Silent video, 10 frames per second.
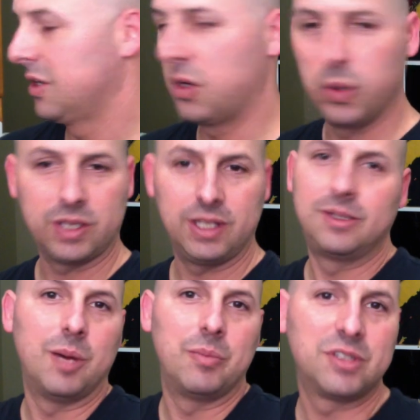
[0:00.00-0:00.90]
Quickly
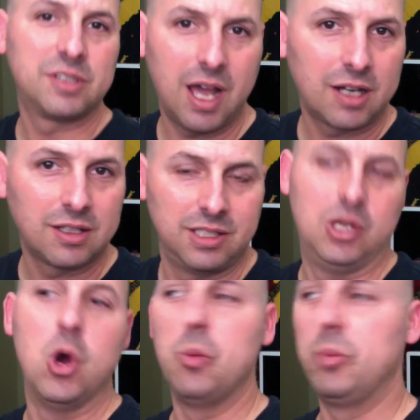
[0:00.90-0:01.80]
dumped stocks at the
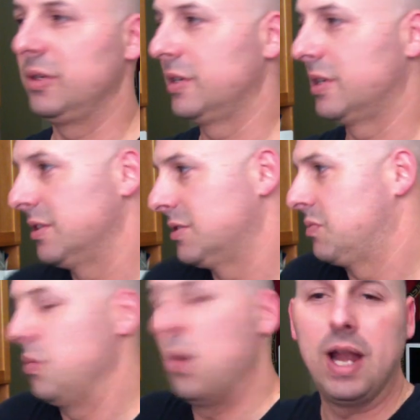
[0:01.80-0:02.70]
open, because
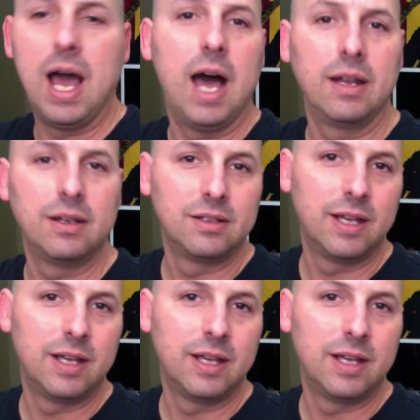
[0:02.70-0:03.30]
why not?